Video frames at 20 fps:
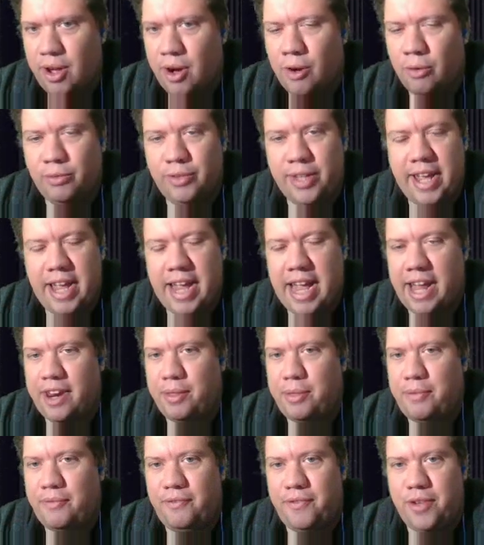only got
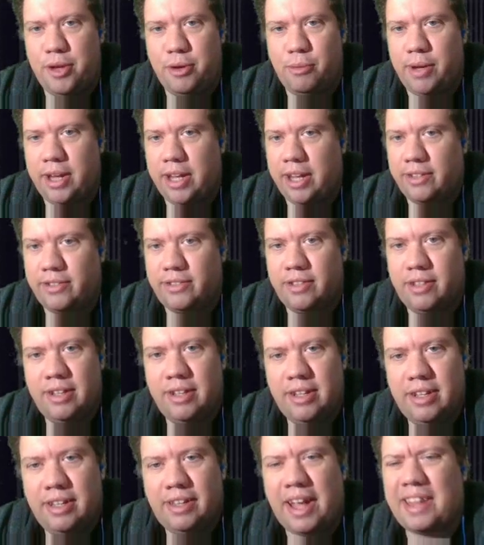a few weeks.
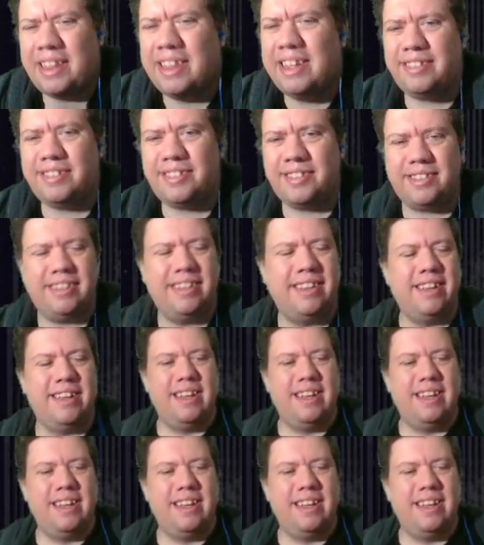Like, this...